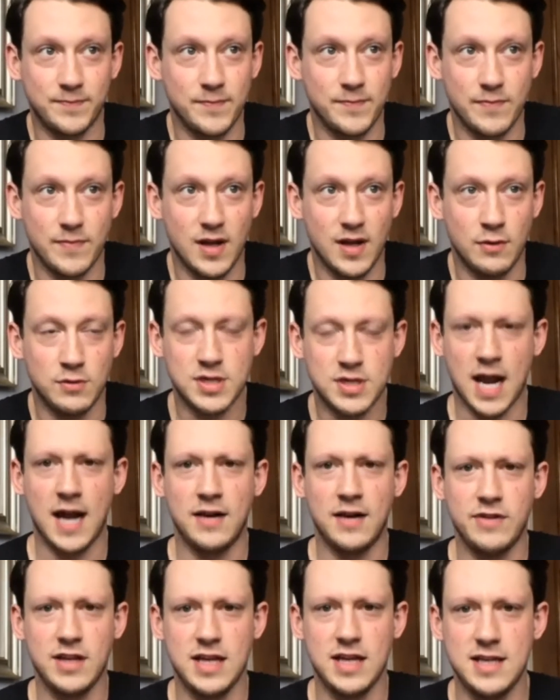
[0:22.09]
it was kind of
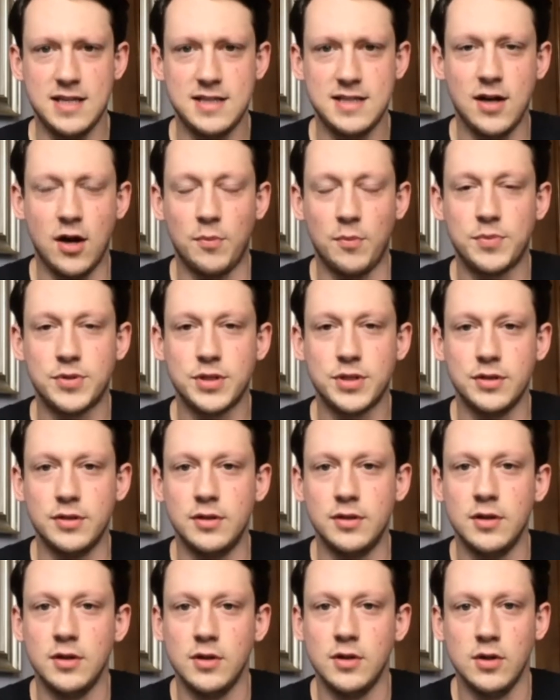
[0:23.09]
the easy option,
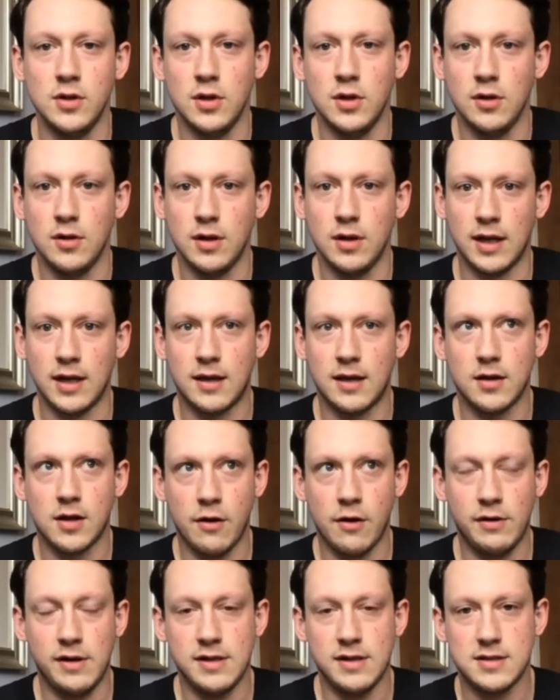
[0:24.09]
like
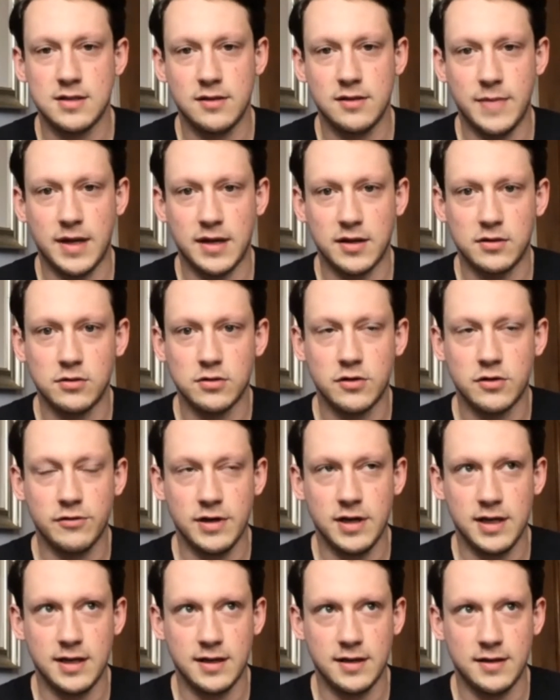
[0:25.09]
going into a medical
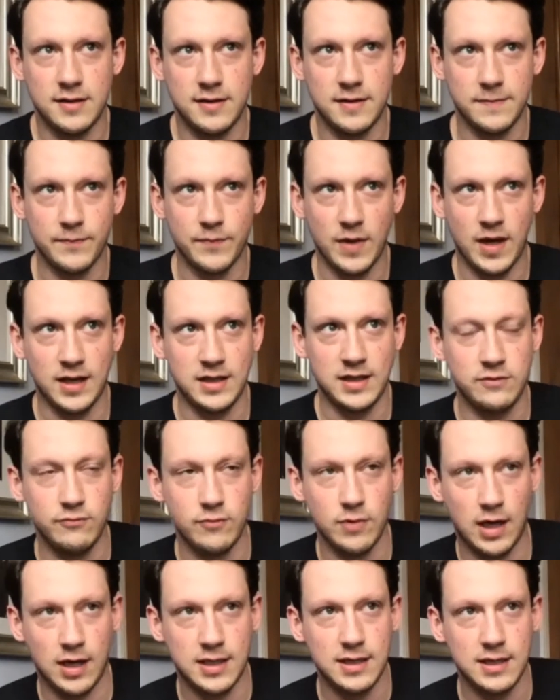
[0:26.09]
career. I didn't
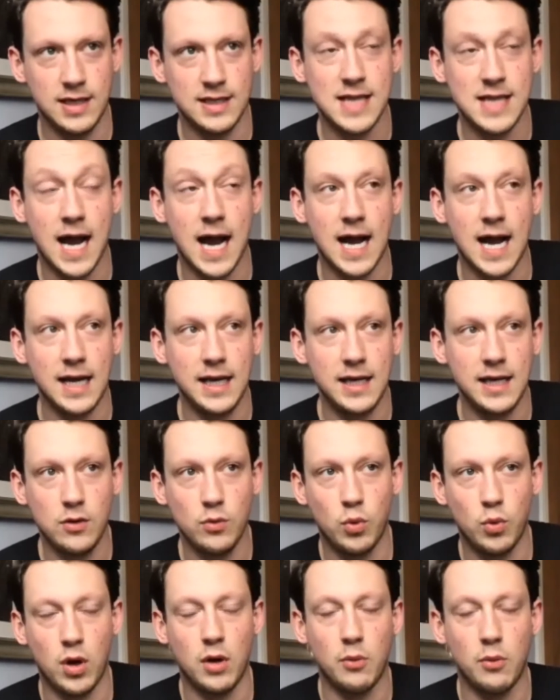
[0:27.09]
entirely know
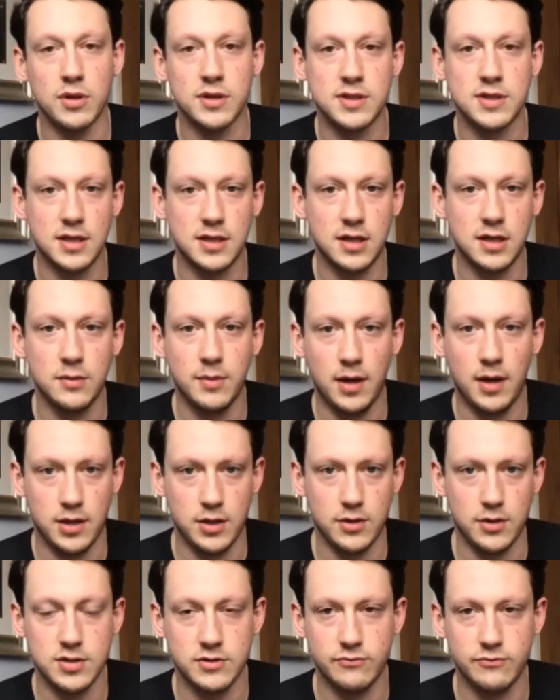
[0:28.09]
what I wanted to do, but I knew
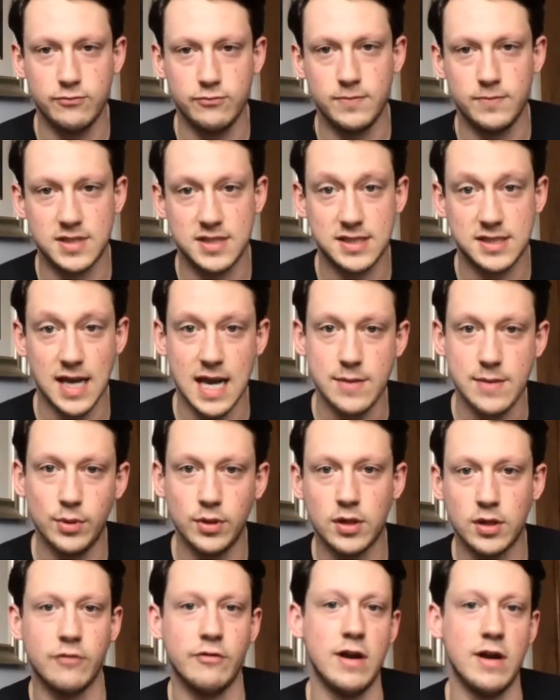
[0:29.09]
it was a stable
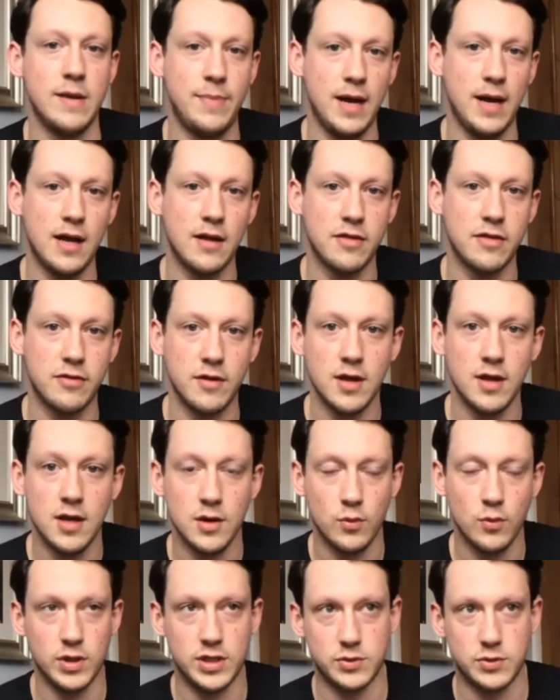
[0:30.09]
career path,
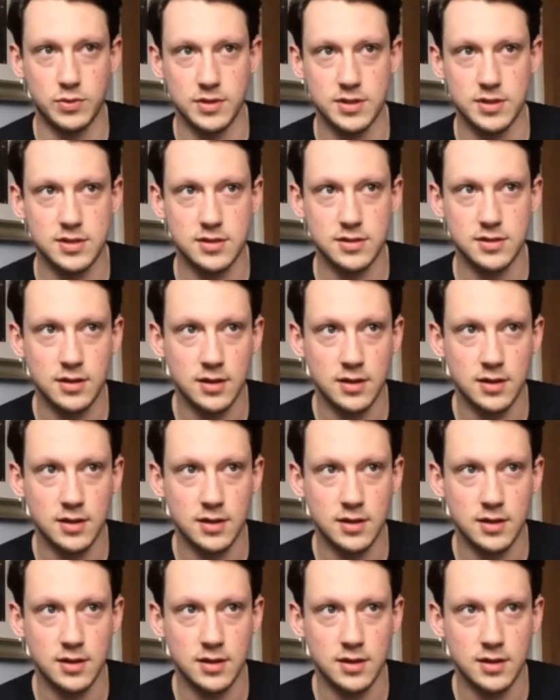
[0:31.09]
which was